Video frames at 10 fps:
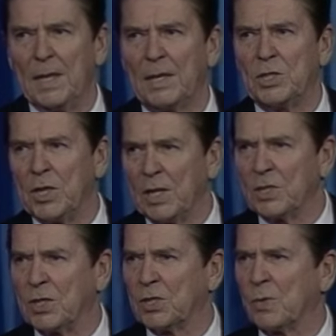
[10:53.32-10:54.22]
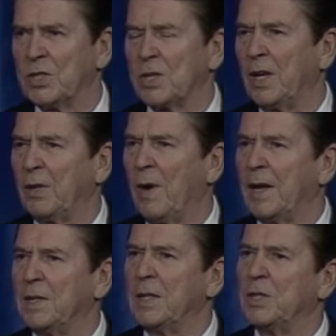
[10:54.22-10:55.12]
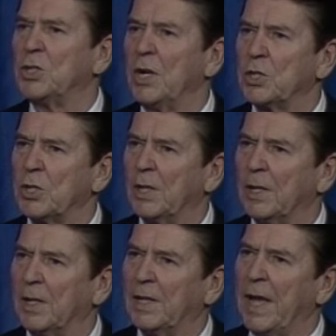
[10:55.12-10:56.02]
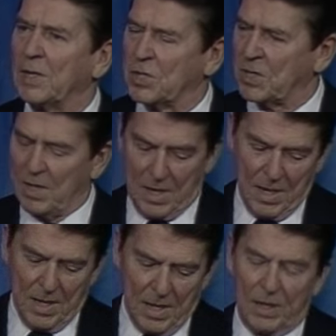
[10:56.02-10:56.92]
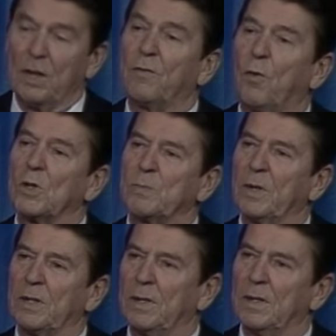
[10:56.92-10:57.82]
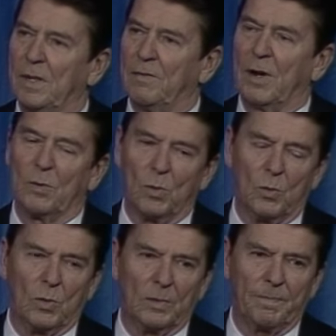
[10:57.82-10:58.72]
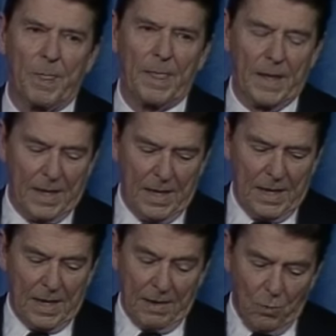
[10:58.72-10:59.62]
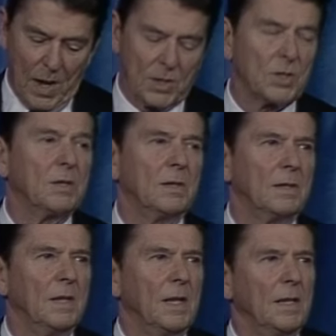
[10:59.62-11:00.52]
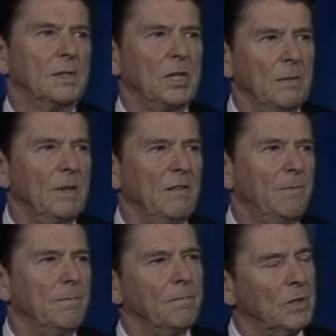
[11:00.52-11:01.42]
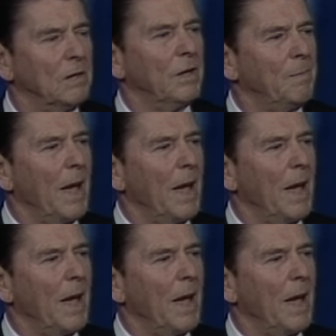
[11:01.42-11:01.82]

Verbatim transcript: A judge has recently granted an injunction against an enforcement of our rule. I've watched T V, T V